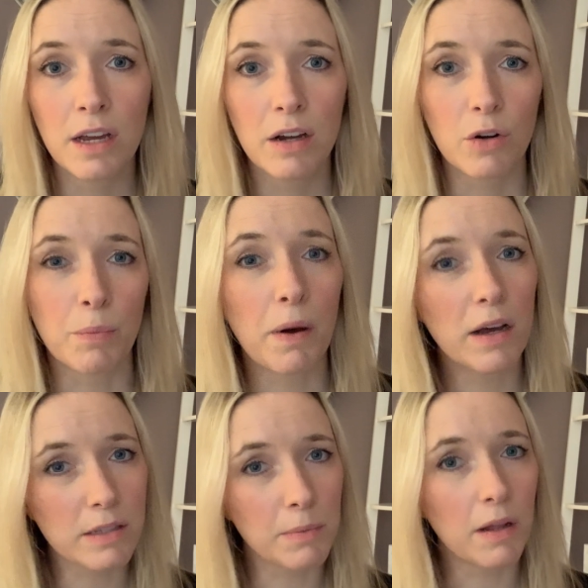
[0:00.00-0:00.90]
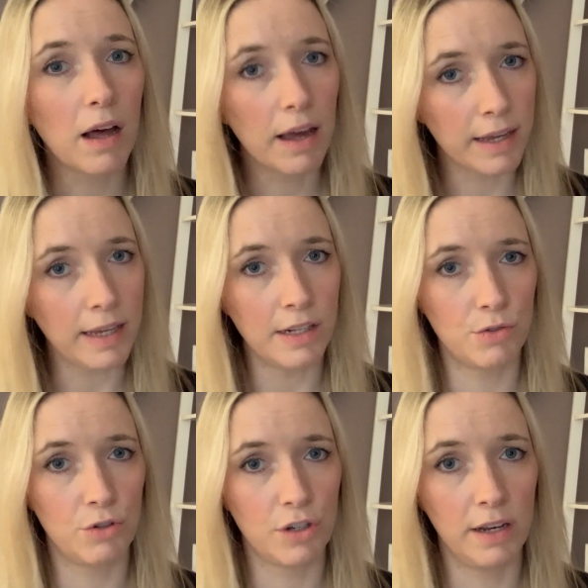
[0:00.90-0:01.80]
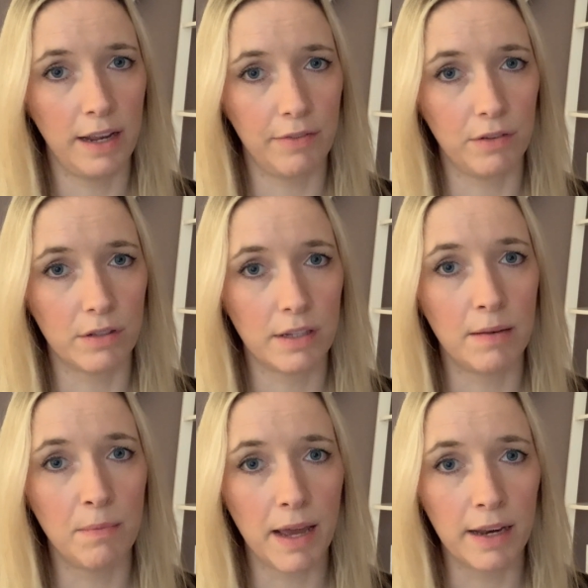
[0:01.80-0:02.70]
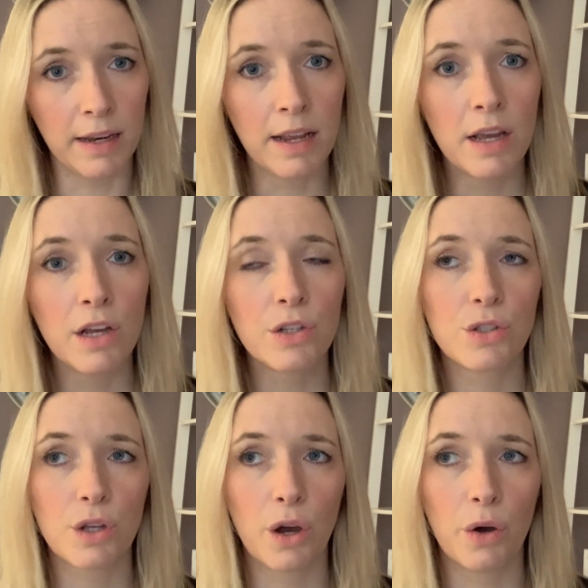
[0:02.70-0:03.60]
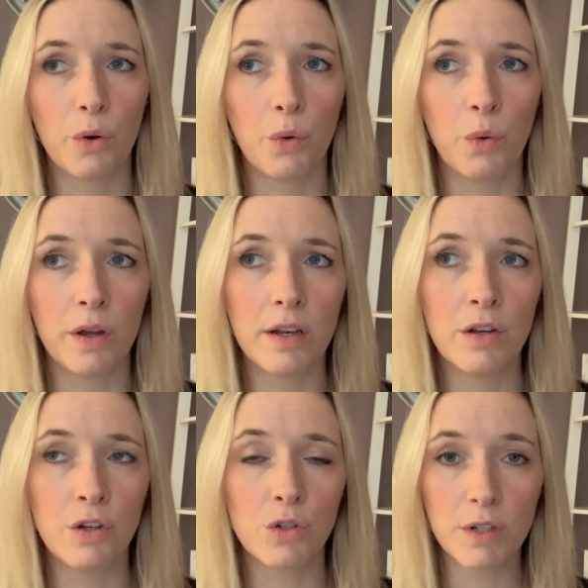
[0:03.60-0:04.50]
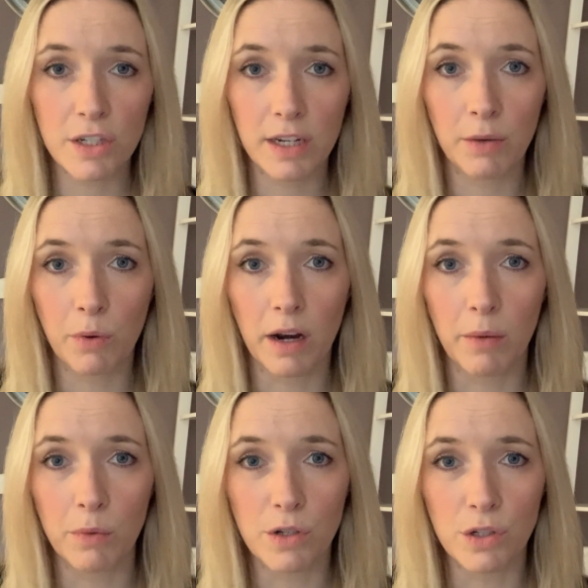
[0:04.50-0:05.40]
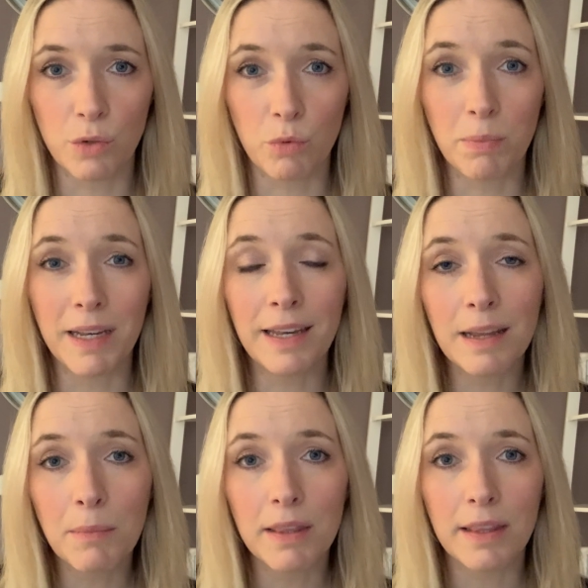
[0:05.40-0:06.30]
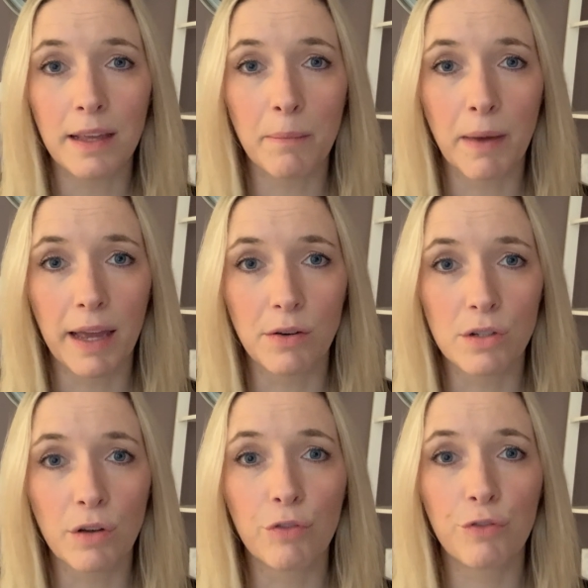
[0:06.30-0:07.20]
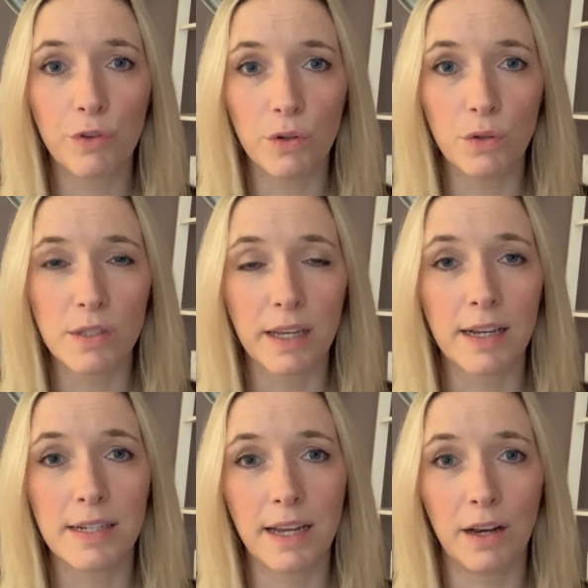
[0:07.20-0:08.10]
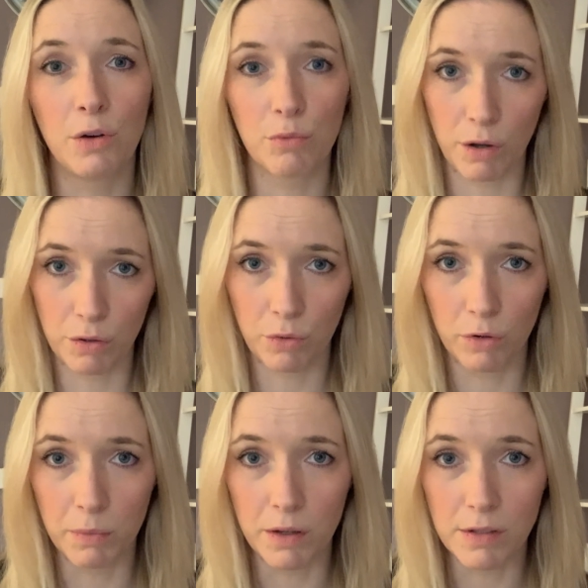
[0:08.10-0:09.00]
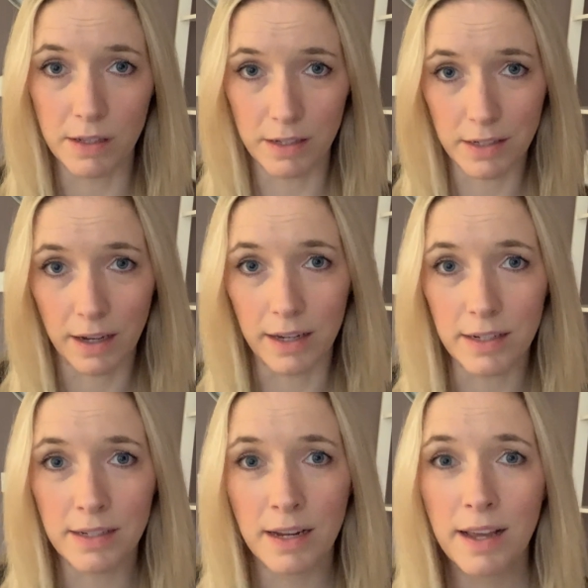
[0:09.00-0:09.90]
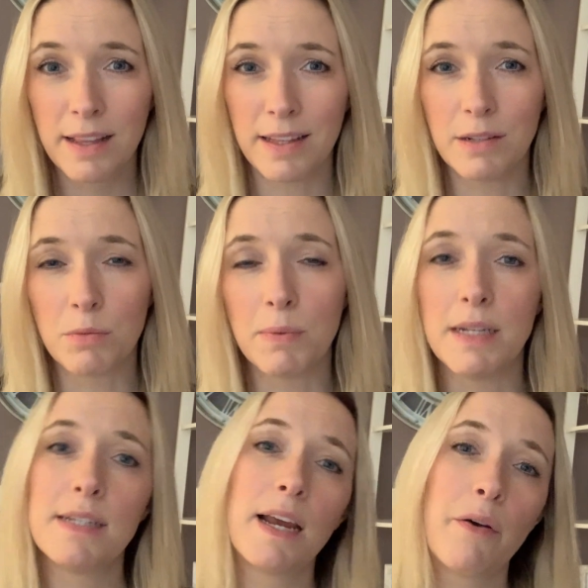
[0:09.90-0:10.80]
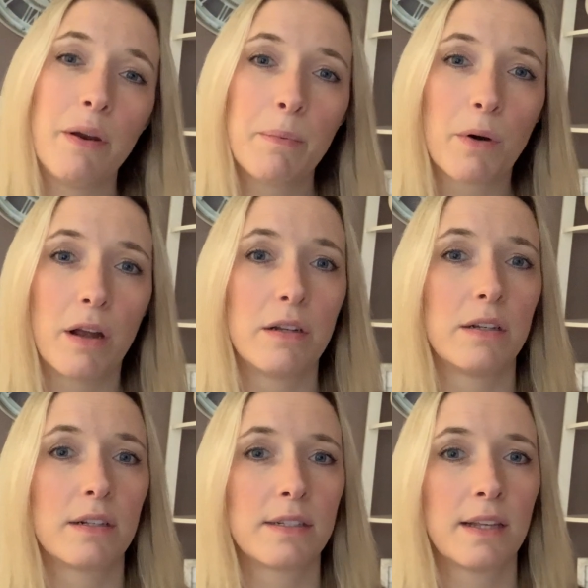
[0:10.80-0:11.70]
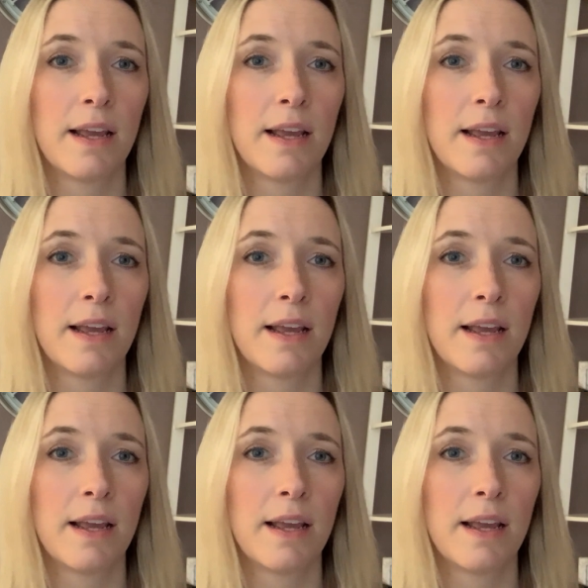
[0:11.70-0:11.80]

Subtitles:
or possible high estrogen levels in men. So nutritionally, what I would do would be limit the amount of foods that contain growth hormones in the diet. These would be dairy products,